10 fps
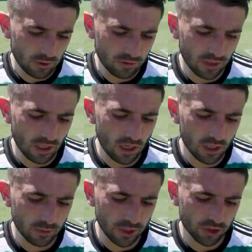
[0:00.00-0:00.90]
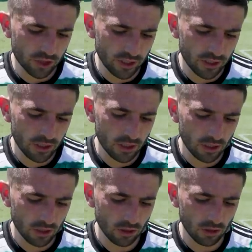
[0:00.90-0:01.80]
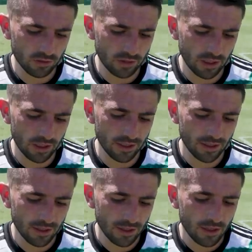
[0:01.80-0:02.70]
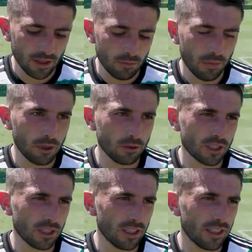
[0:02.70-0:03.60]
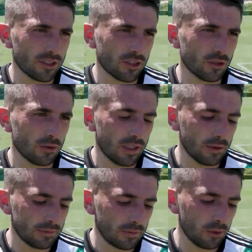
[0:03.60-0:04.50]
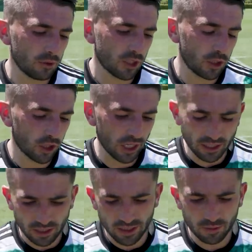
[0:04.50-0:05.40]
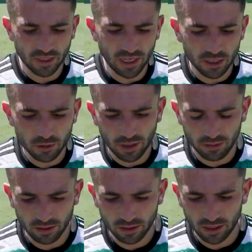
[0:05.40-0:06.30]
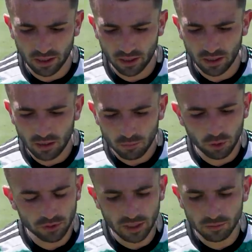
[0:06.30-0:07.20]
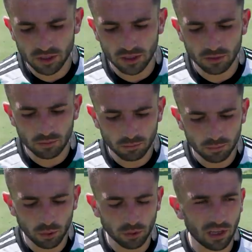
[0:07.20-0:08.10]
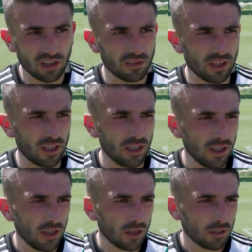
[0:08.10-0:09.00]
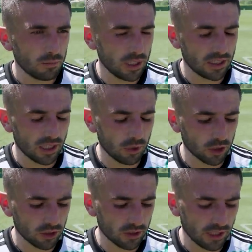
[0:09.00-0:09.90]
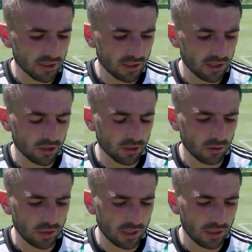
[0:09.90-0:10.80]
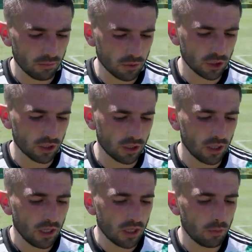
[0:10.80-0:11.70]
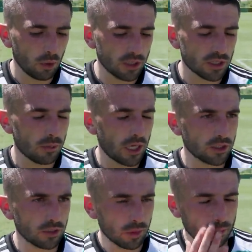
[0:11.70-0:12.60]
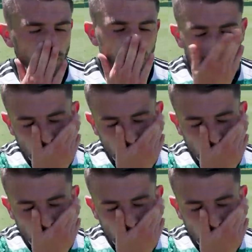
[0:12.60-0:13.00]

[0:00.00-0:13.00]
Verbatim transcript: we've had a hard week's training, a lot of uh, miles in the legs, so um, it was you're going into the game tired. But I think uh, both teams and both half uh, played the game at good intensity, so uh, I'm sure the boys and the manager will be pleased.